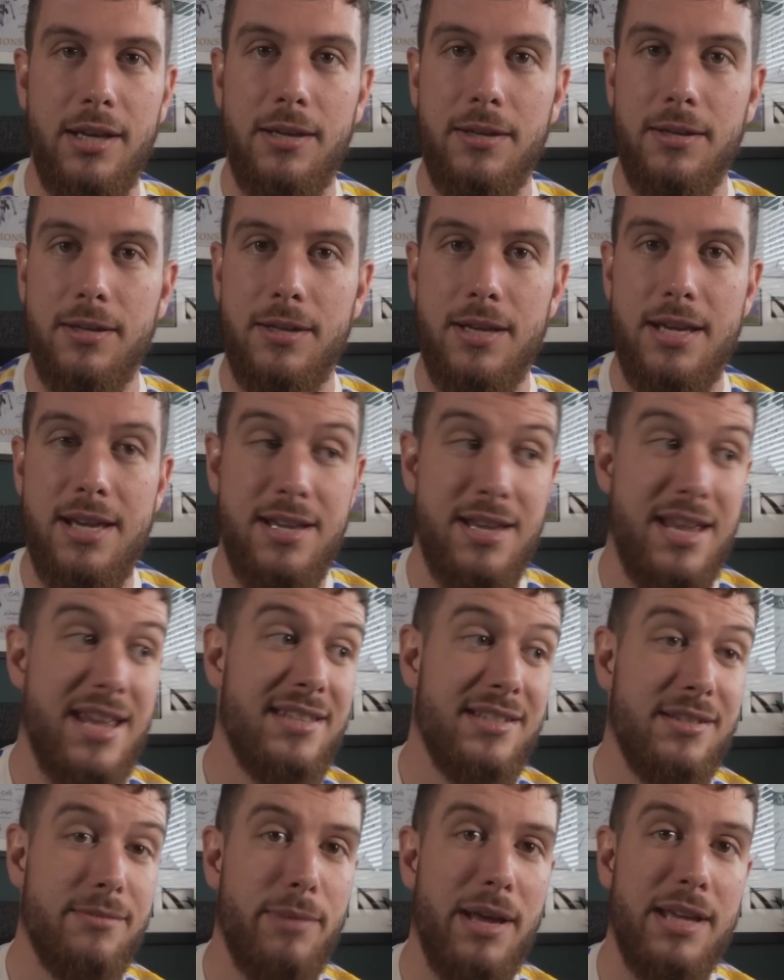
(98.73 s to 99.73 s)
He
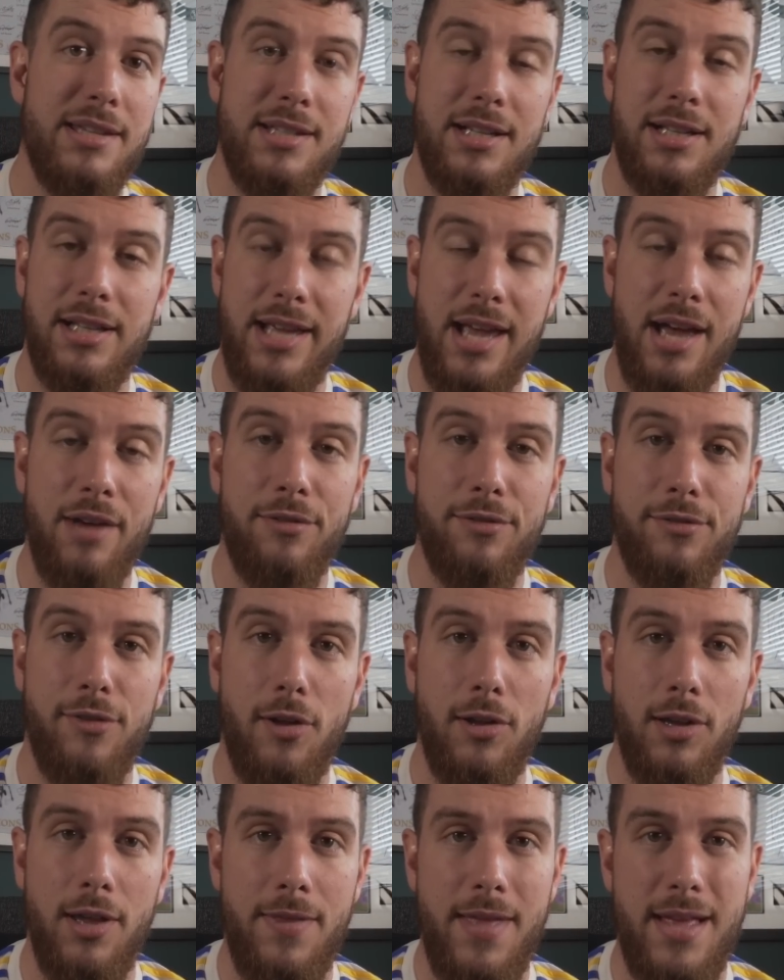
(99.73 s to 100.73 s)
isn't basically at
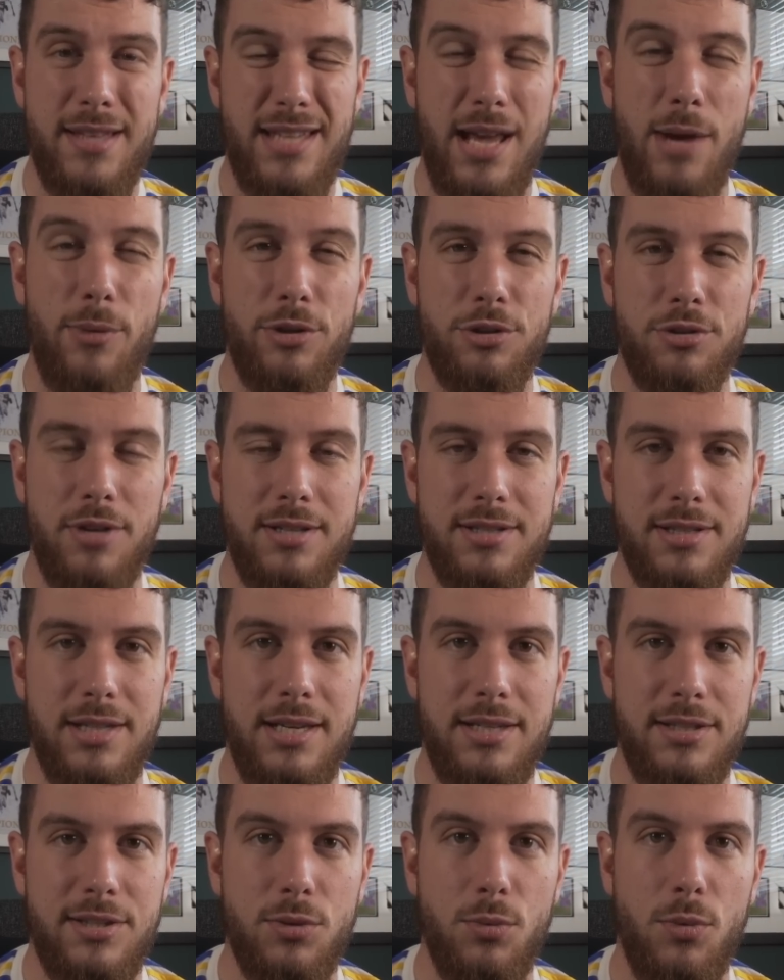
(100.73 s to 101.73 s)
fault, and that's how it
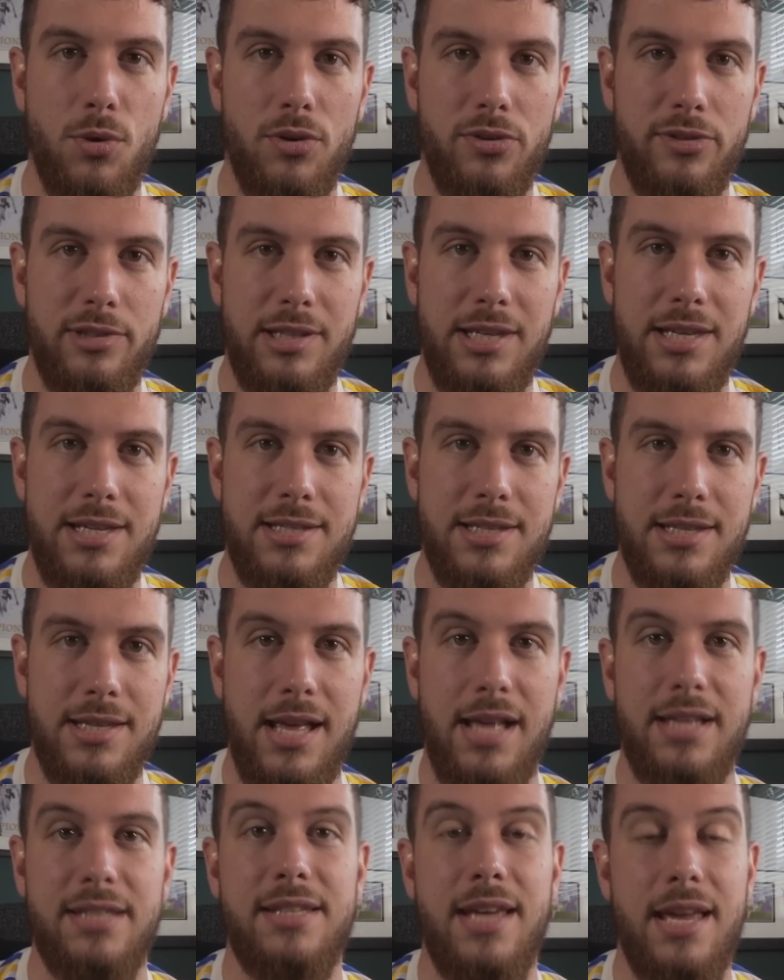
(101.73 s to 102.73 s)
translates towards Leeds in
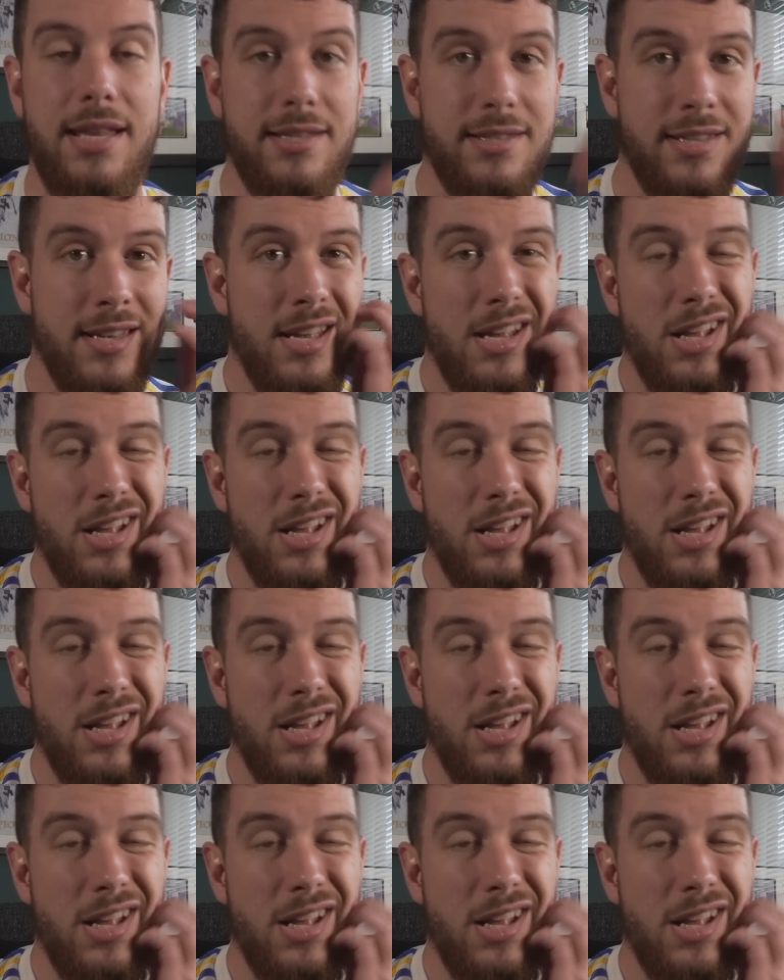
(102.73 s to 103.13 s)
that sense,